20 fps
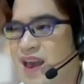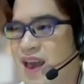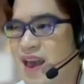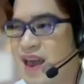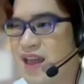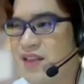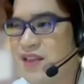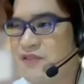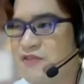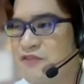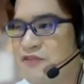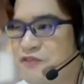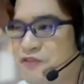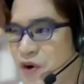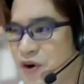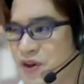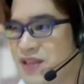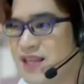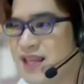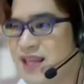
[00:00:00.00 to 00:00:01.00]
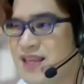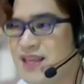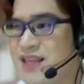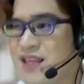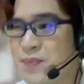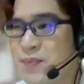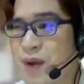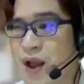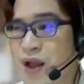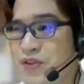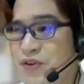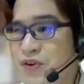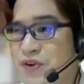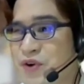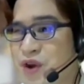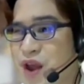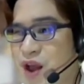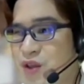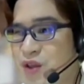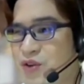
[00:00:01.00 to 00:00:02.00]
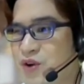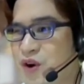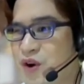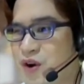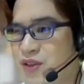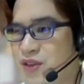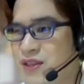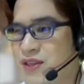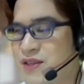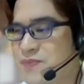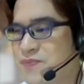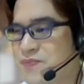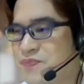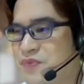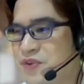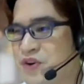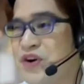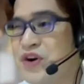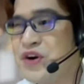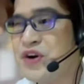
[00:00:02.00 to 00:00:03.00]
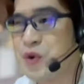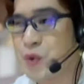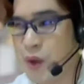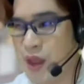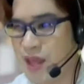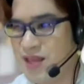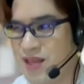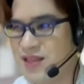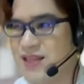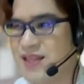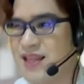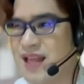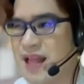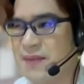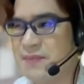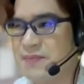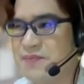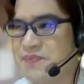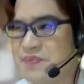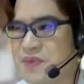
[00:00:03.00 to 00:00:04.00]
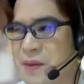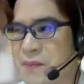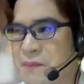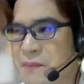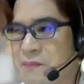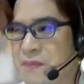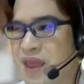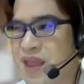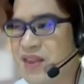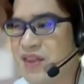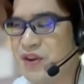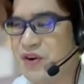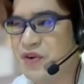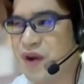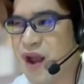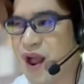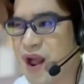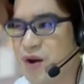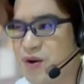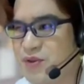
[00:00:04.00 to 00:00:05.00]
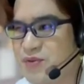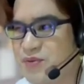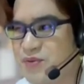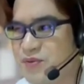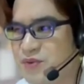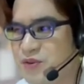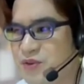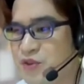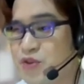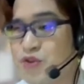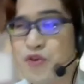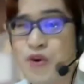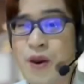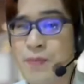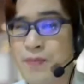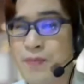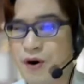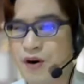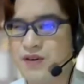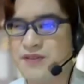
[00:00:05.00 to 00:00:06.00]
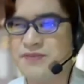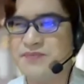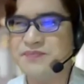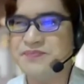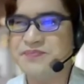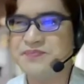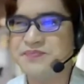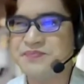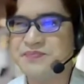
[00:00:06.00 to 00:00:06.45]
And forces deep underground cause earthquakes that make the ground tremble.